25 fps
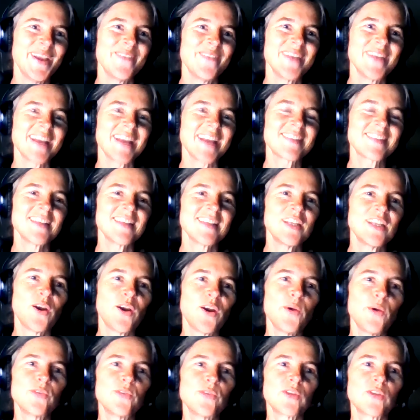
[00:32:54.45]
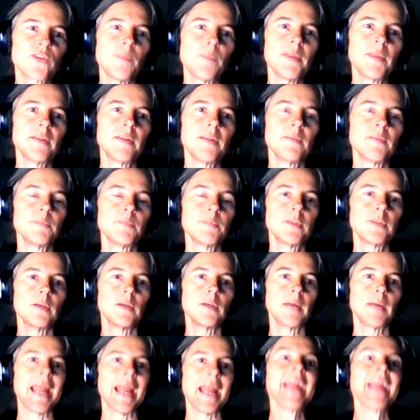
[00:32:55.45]
We actually go from
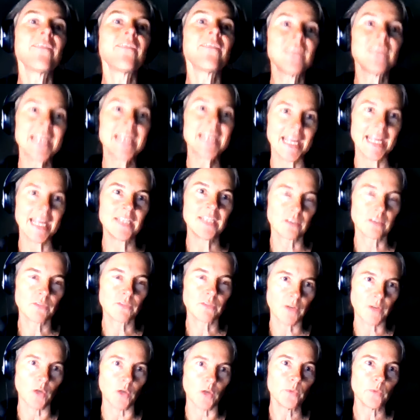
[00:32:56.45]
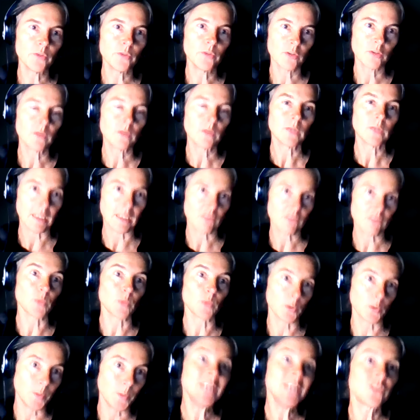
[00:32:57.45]
the aggregated flows. That's
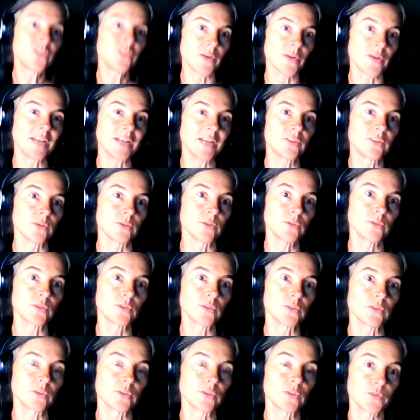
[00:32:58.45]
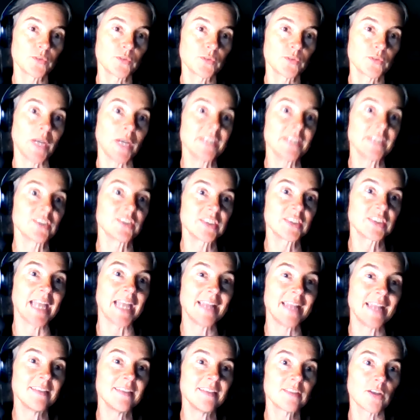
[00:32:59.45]
what we try to
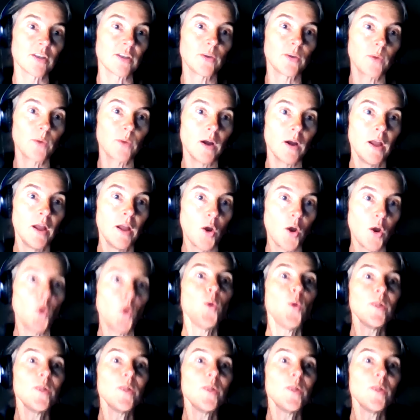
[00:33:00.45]
understand. So all